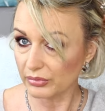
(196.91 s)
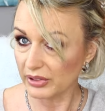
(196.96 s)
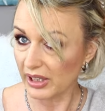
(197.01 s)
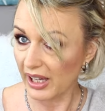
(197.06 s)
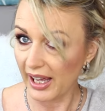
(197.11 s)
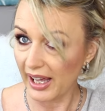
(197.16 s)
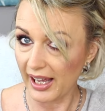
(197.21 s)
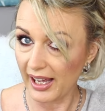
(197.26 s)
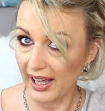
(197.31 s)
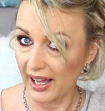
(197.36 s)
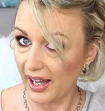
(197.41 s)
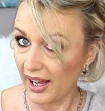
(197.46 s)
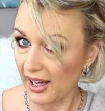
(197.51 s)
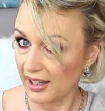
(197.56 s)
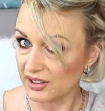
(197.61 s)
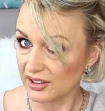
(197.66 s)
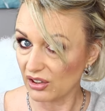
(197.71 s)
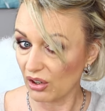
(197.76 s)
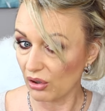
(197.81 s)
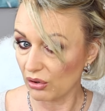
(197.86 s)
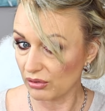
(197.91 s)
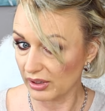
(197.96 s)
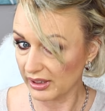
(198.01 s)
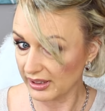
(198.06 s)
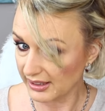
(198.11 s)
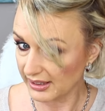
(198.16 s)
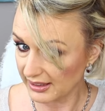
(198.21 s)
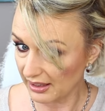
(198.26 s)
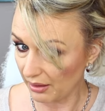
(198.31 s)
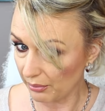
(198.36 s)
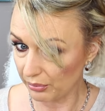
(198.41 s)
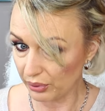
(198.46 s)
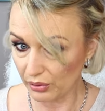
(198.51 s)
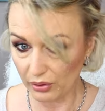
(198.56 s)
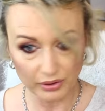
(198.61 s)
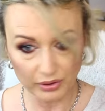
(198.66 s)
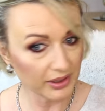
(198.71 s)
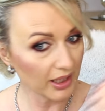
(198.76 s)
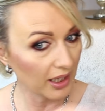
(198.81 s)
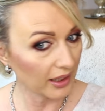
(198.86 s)
the hair has already some
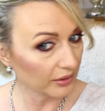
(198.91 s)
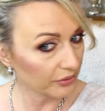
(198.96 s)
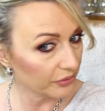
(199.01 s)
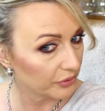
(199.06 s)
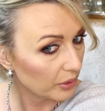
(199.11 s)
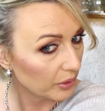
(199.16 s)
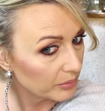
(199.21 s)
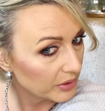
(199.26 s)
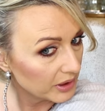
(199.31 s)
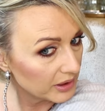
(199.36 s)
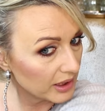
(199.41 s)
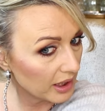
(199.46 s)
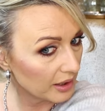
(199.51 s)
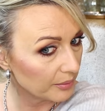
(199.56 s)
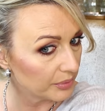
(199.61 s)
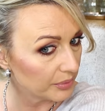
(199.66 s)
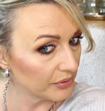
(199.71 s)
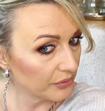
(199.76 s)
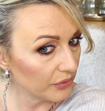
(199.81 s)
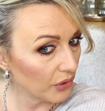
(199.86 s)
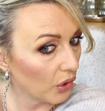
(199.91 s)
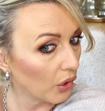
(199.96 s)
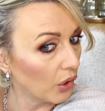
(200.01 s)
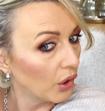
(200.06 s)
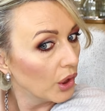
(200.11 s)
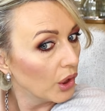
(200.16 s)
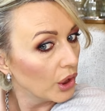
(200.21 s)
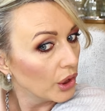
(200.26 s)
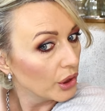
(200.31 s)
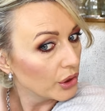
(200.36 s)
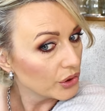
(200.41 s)
product from the day before